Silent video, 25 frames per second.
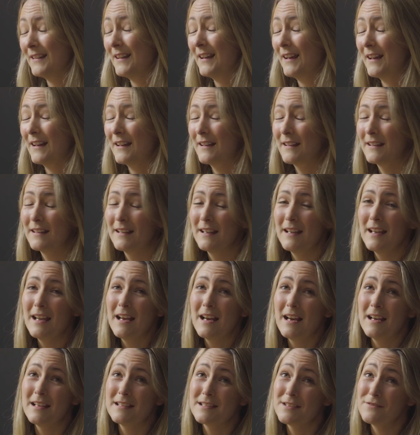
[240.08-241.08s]
Yeah,
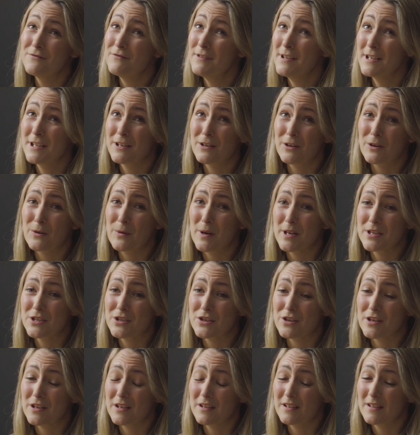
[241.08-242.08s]
it's a really good
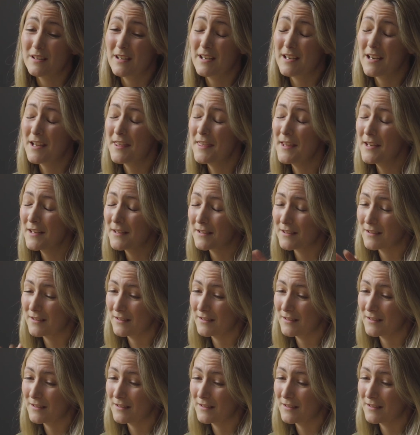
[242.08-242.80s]
question. And I think,